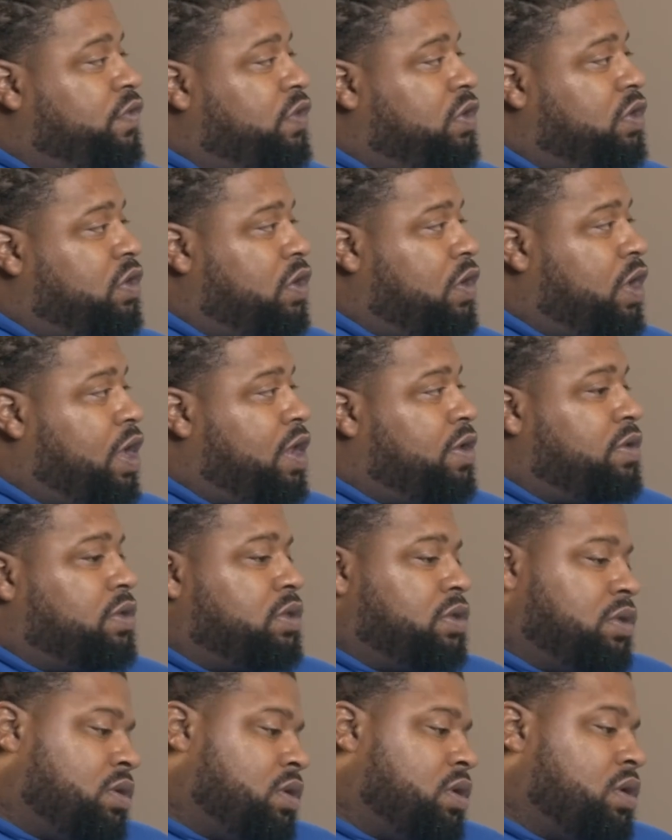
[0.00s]

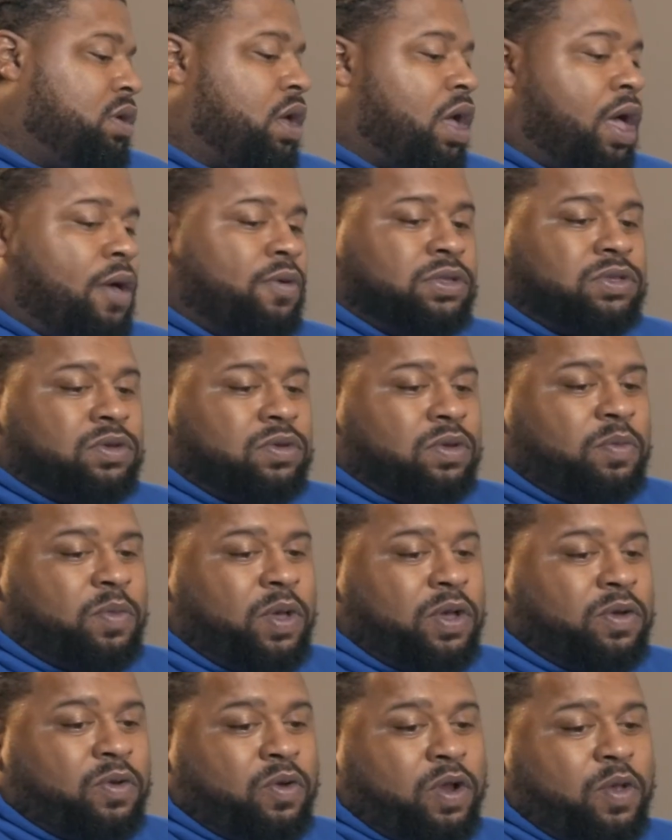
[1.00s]
I was, my
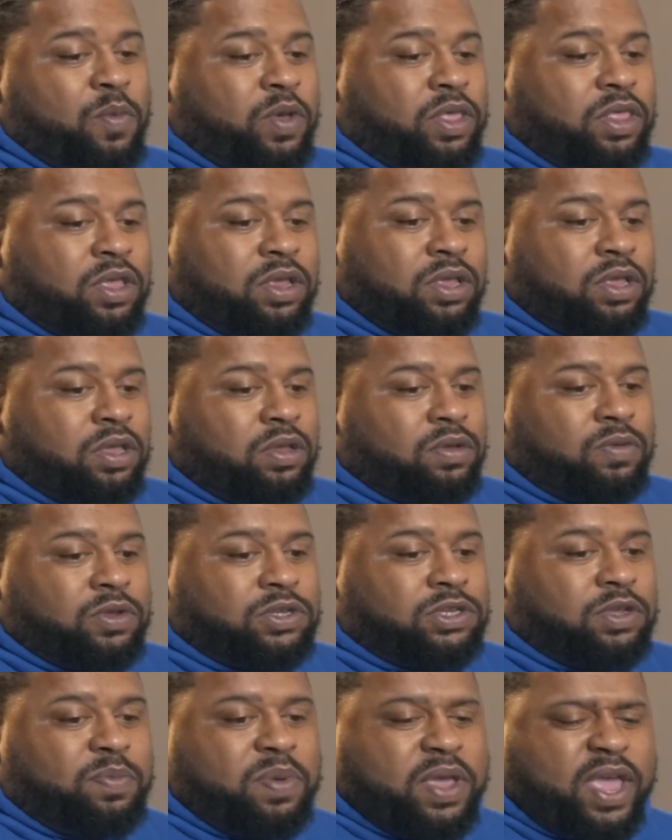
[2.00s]
grandmother, when
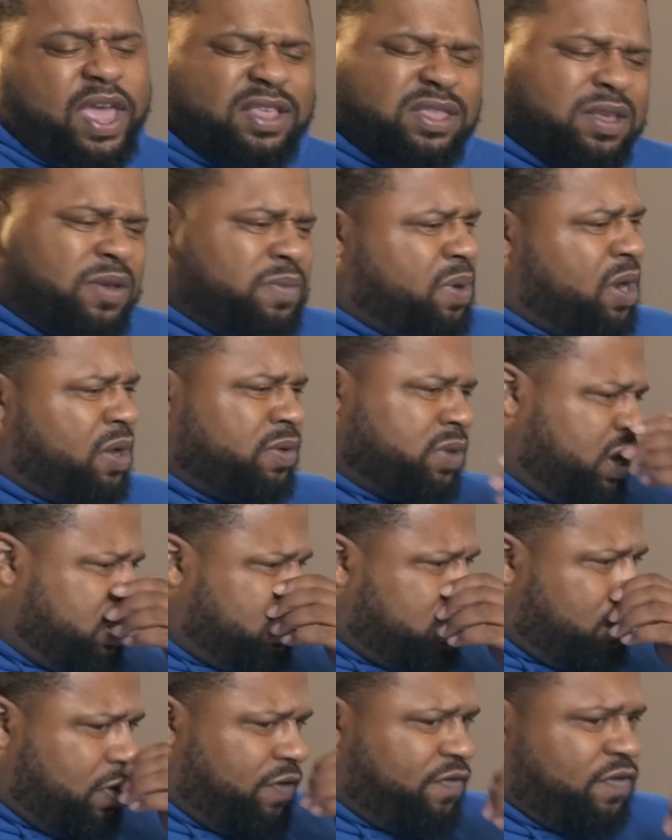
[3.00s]
she passed, I probably was like
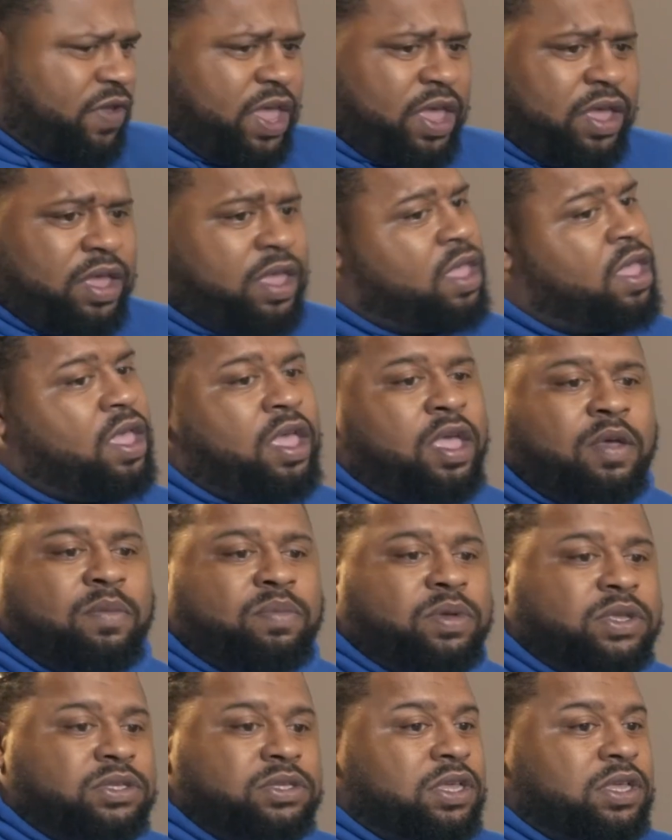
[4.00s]
25,
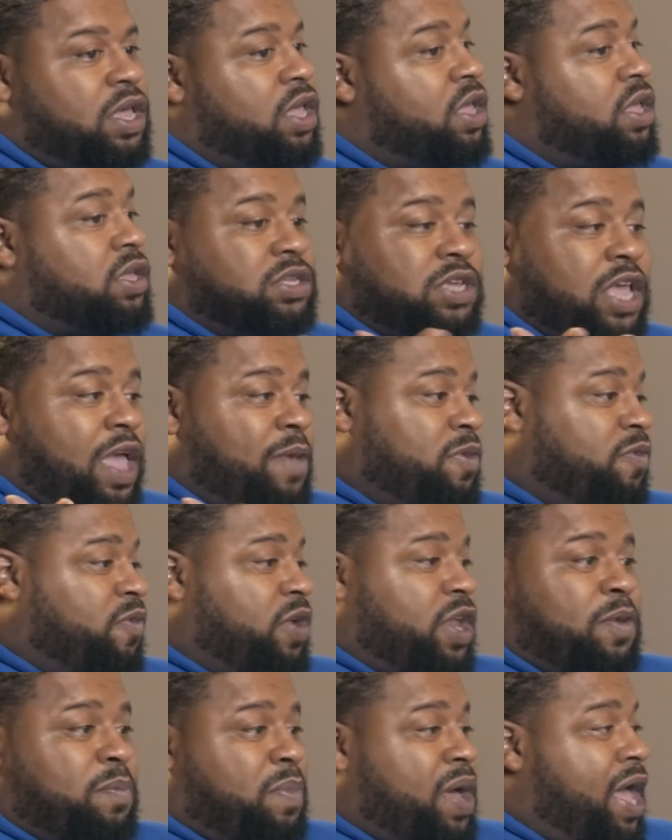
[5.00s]
but she had me
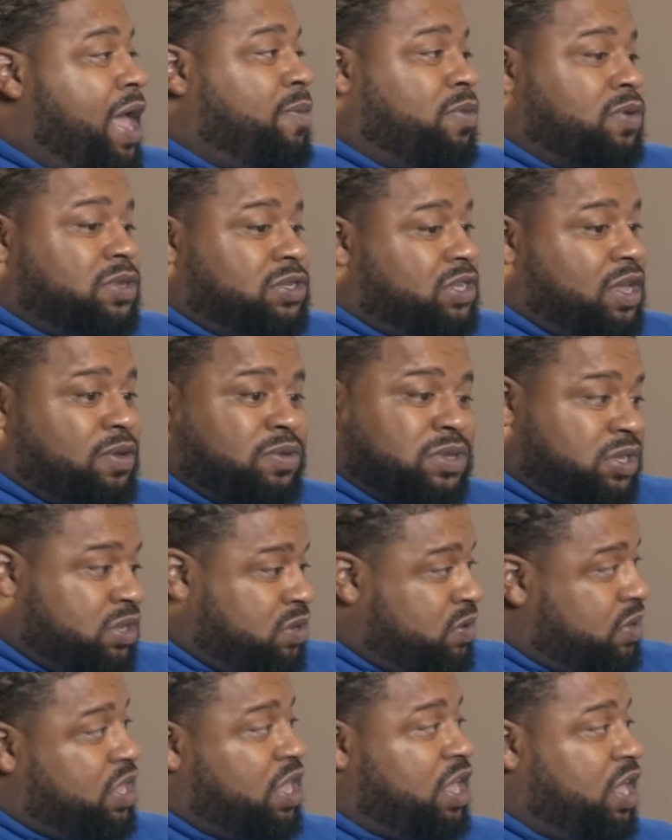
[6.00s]
reading the Bible since I was a
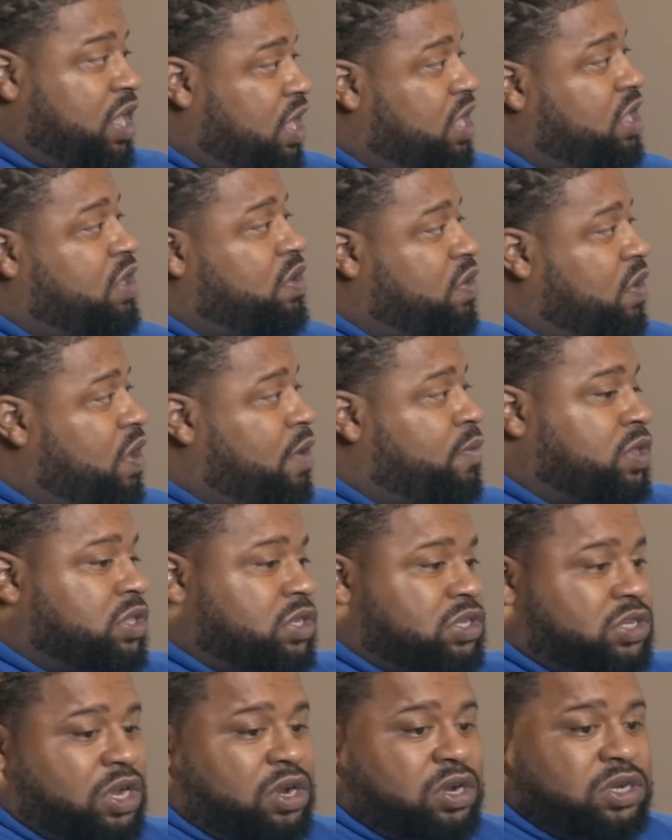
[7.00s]
little kid. I went to
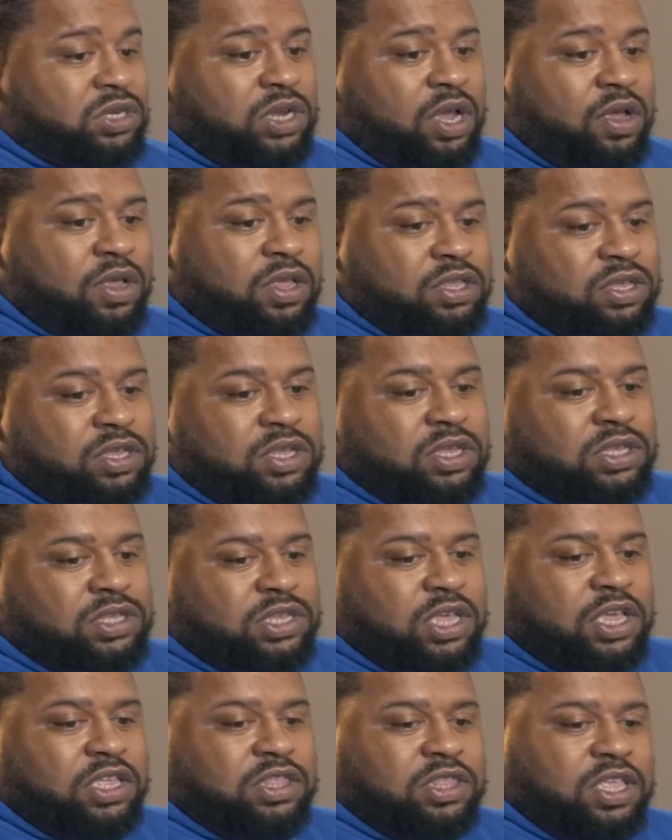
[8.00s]
church, I
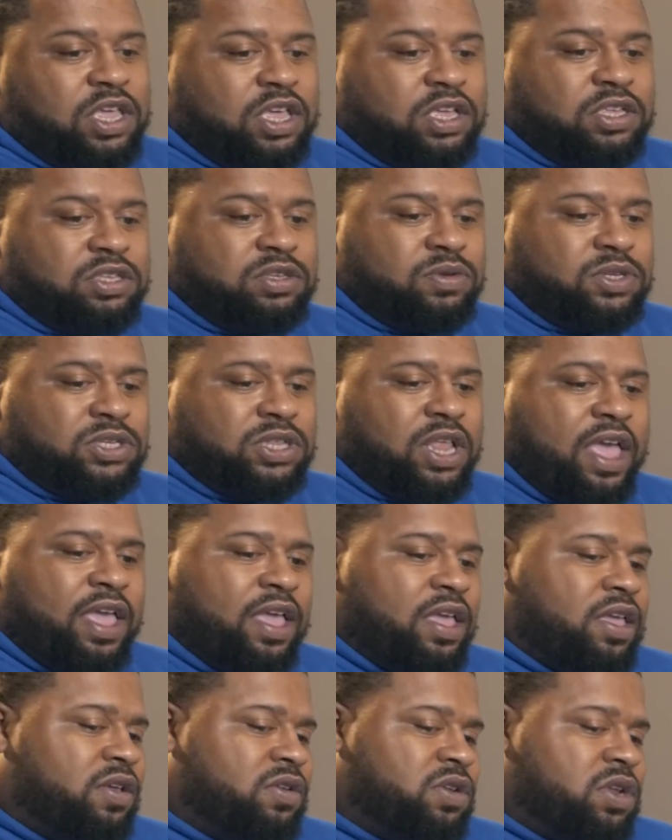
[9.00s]
seen things. So it's like,
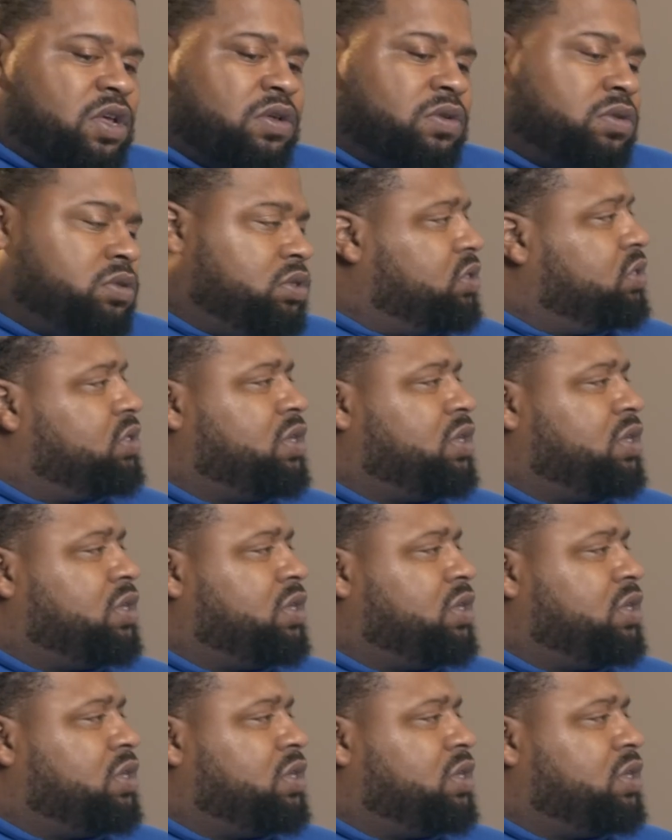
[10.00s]
you got